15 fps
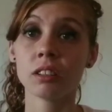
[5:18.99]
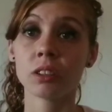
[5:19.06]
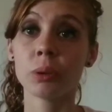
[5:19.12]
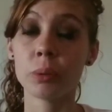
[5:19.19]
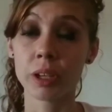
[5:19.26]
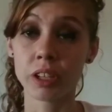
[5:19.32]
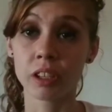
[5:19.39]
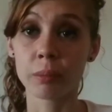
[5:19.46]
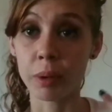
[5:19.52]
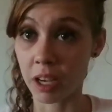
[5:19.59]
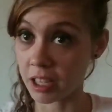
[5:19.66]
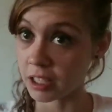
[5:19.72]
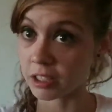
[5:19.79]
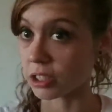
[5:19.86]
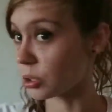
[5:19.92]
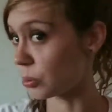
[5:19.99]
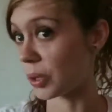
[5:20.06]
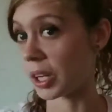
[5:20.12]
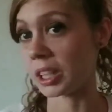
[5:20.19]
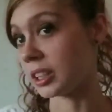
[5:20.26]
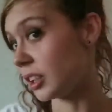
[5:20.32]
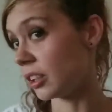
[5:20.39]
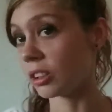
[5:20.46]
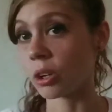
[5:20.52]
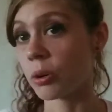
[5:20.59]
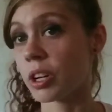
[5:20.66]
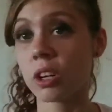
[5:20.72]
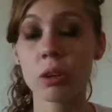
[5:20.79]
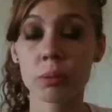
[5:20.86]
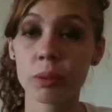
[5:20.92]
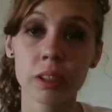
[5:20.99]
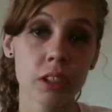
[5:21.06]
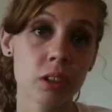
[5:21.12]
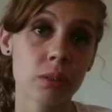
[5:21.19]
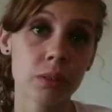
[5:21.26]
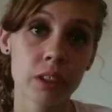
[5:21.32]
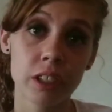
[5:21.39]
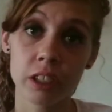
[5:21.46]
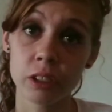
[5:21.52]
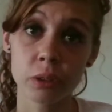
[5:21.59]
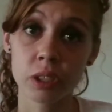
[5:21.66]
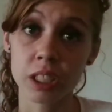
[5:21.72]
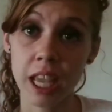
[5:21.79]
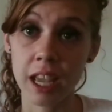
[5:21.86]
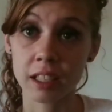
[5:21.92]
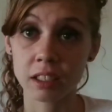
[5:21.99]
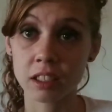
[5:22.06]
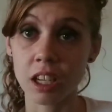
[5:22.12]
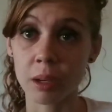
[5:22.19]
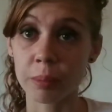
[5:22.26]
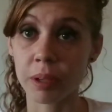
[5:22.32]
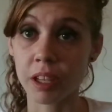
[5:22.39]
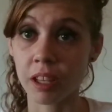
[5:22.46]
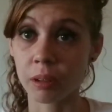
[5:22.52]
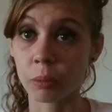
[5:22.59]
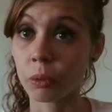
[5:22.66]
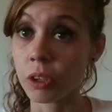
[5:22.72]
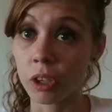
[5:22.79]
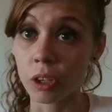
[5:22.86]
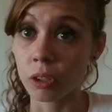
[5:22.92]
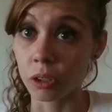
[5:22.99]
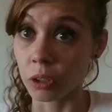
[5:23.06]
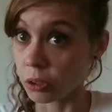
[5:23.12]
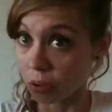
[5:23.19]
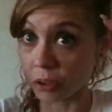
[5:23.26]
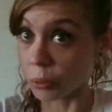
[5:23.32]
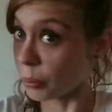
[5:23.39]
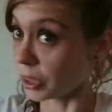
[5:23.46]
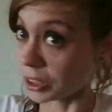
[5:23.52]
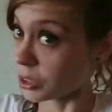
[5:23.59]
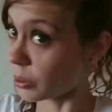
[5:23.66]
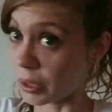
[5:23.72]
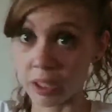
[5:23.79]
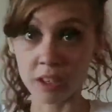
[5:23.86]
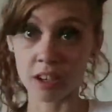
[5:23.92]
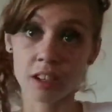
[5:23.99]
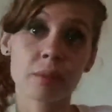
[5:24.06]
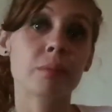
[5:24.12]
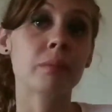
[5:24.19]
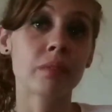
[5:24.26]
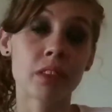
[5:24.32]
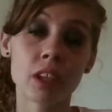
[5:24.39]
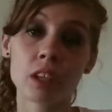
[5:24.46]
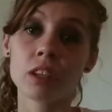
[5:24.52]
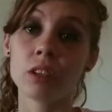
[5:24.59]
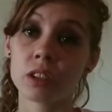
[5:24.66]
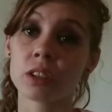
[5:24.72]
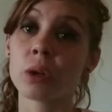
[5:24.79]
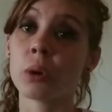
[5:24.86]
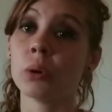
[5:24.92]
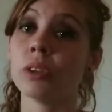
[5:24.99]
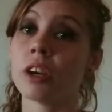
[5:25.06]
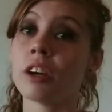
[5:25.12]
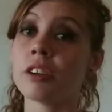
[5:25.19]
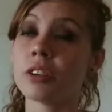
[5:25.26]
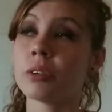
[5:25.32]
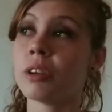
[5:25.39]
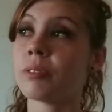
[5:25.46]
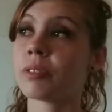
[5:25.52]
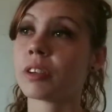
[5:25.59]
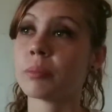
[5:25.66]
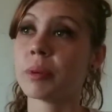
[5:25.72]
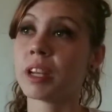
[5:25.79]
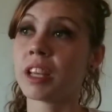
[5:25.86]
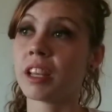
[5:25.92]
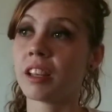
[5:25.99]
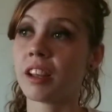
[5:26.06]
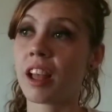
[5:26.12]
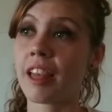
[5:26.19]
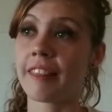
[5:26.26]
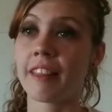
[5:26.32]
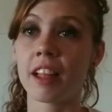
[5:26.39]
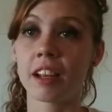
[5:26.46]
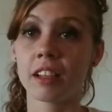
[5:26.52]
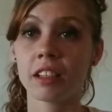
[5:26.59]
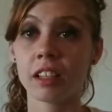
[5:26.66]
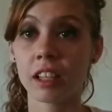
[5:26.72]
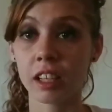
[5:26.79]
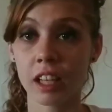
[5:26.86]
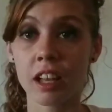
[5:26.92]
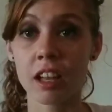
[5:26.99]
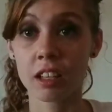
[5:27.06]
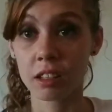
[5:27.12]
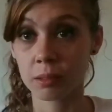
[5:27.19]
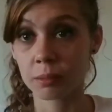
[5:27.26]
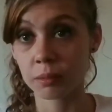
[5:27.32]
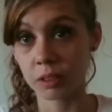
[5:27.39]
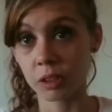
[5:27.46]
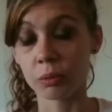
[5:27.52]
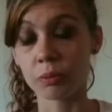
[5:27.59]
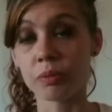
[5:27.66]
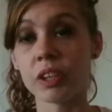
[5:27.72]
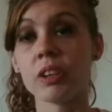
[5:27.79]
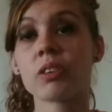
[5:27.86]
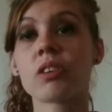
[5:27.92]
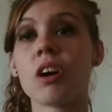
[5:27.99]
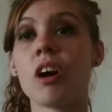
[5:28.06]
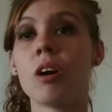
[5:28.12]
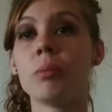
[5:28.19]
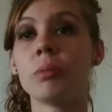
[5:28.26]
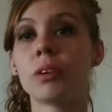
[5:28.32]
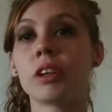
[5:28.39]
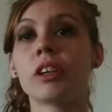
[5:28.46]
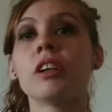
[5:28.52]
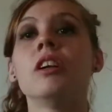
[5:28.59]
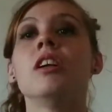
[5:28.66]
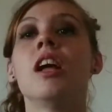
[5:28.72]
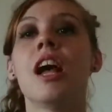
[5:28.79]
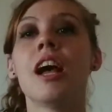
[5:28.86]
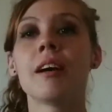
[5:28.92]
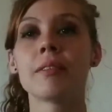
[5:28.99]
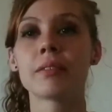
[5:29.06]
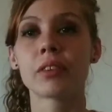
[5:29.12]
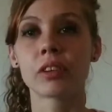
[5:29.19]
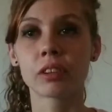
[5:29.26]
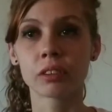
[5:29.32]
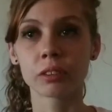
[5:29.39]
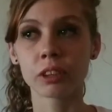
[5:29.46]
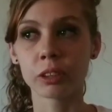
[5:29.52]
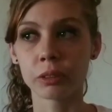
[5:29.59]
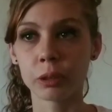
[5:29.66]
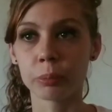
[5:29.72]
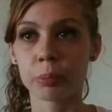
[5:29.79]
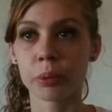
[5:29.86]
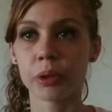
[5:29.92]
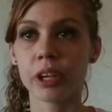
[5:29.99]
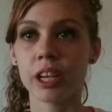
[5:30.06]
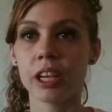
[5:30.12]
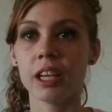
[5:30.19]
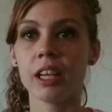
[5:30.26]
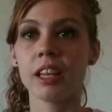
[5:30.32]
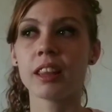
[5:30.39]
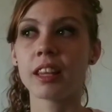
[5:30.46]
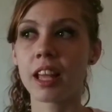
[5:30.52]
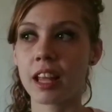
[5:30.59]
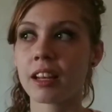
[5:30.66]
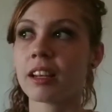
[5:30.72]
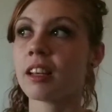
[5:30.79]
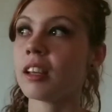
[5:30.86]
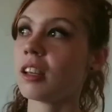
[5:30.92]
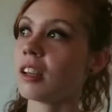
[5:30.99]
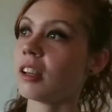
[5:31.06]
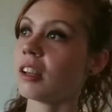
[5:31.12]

So when your mind is just racing and going over and over and you just can't stop it and you don't know what's going on, you just hold on to it for a minute and then you feel calmer after you breathe and